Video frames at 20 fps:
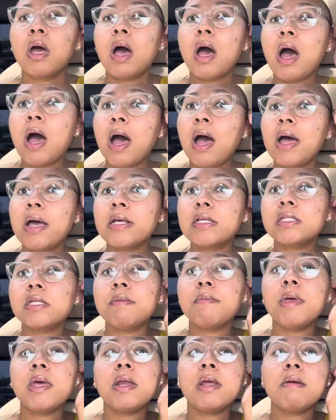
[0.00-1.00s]
I
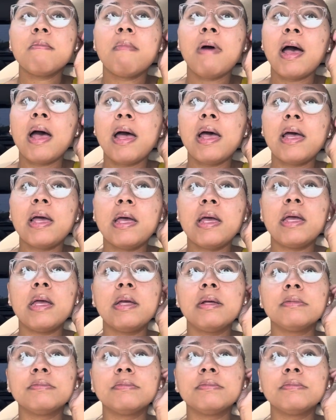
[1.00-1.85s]
submitted my,